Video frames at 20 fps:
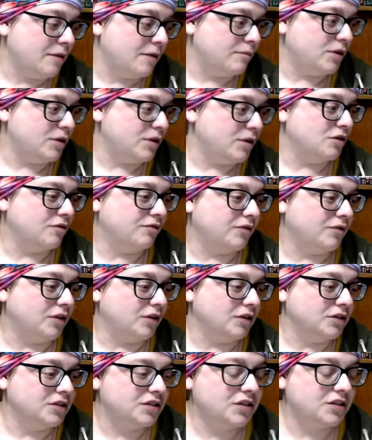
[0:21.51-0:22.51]

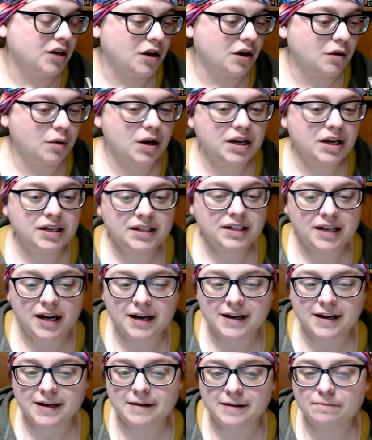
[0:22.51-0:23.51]
Beautiful. So
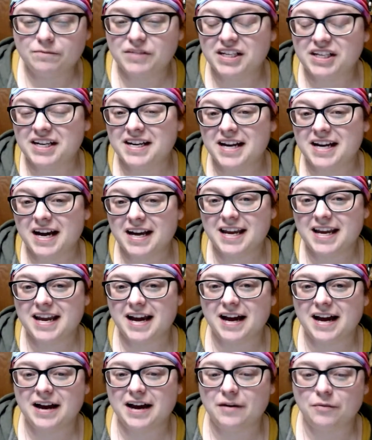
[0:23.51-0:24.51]
um,
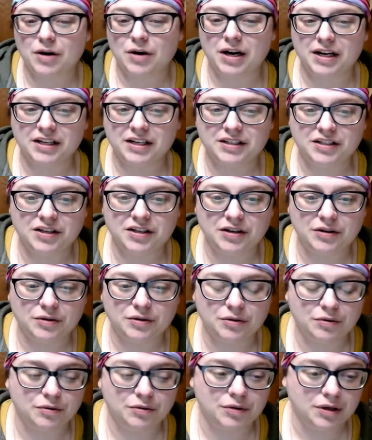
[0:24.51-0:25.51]
tonight I wanted
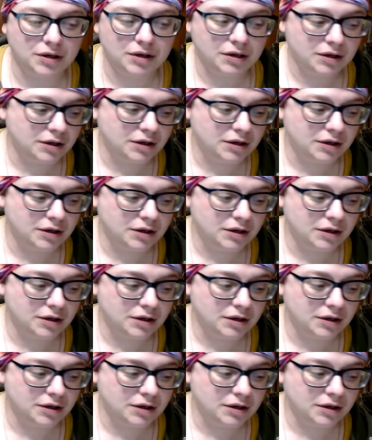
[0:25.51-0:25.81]
to,